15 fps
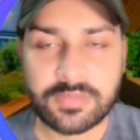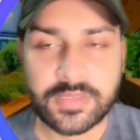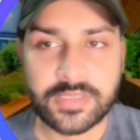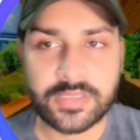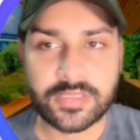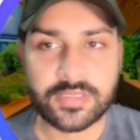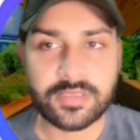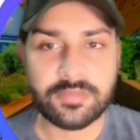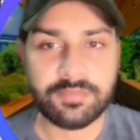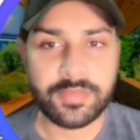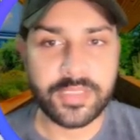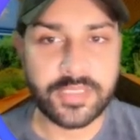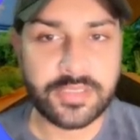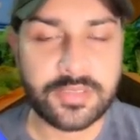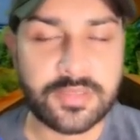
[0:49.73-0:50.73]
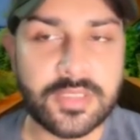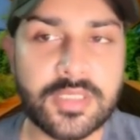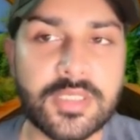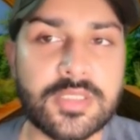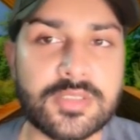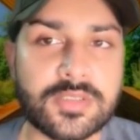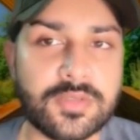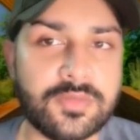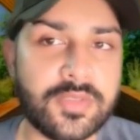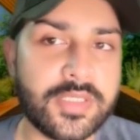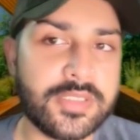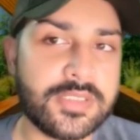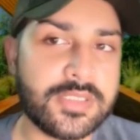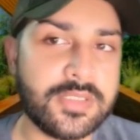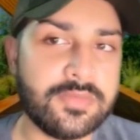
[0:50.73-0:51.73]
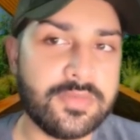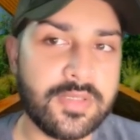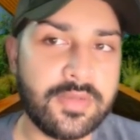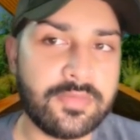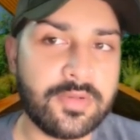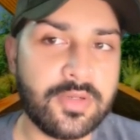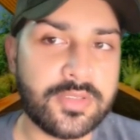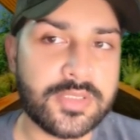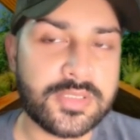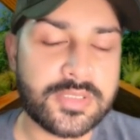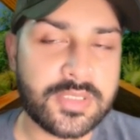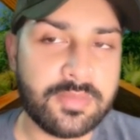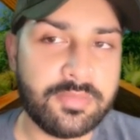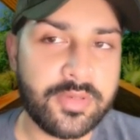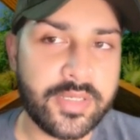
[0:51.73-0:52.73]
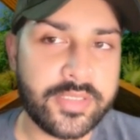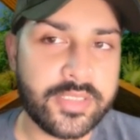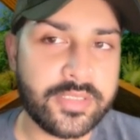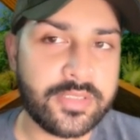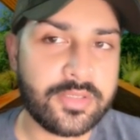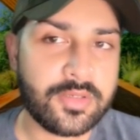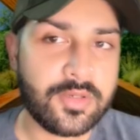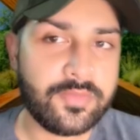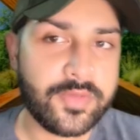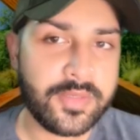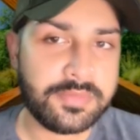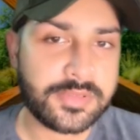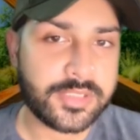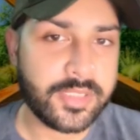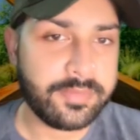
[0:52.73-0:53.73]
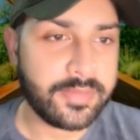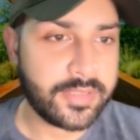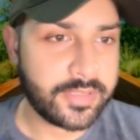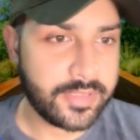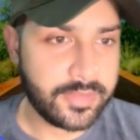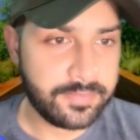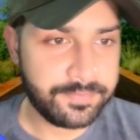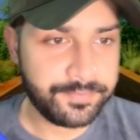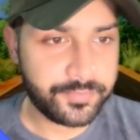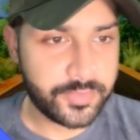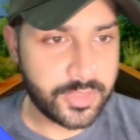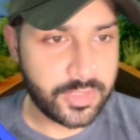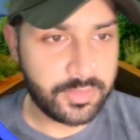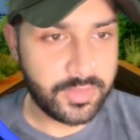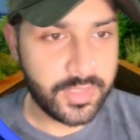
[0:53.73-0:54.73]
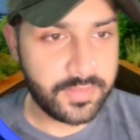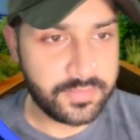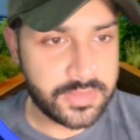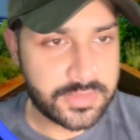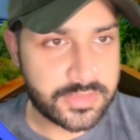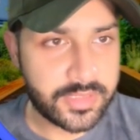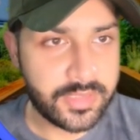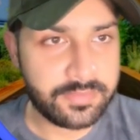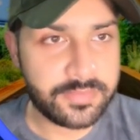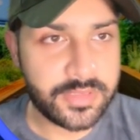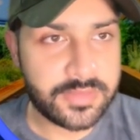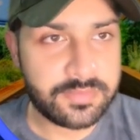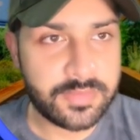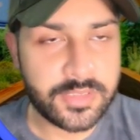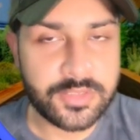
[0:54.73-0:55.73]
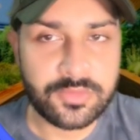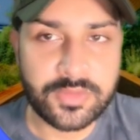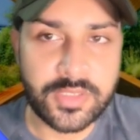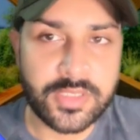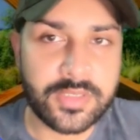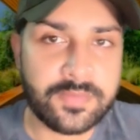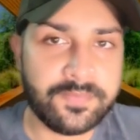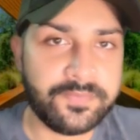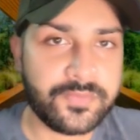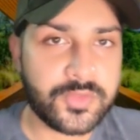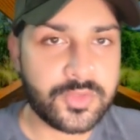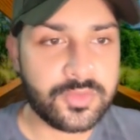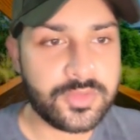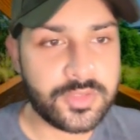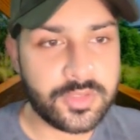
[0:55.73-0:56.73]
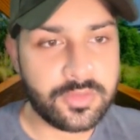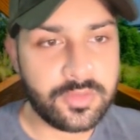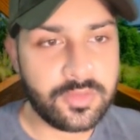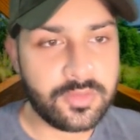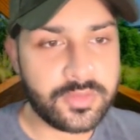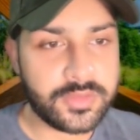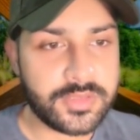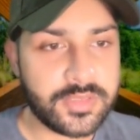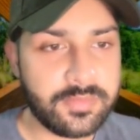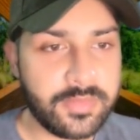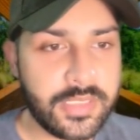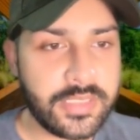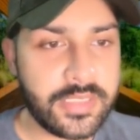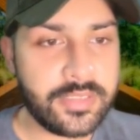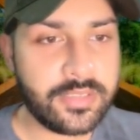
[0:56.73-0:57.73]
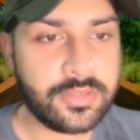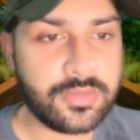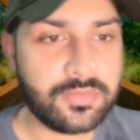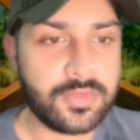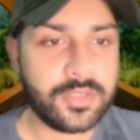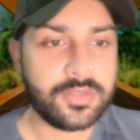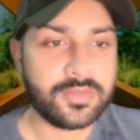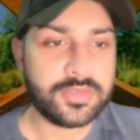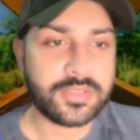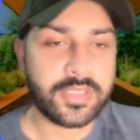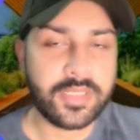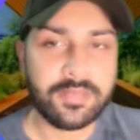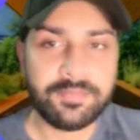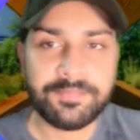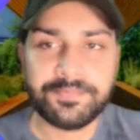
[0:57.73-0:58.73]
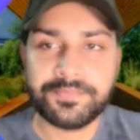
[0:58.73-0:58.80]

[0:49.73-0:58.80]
one here page, so we can see we have got this subreddit of web scraping club. Now I will scrap this, but you can choose your own subreddit that you want to scrap.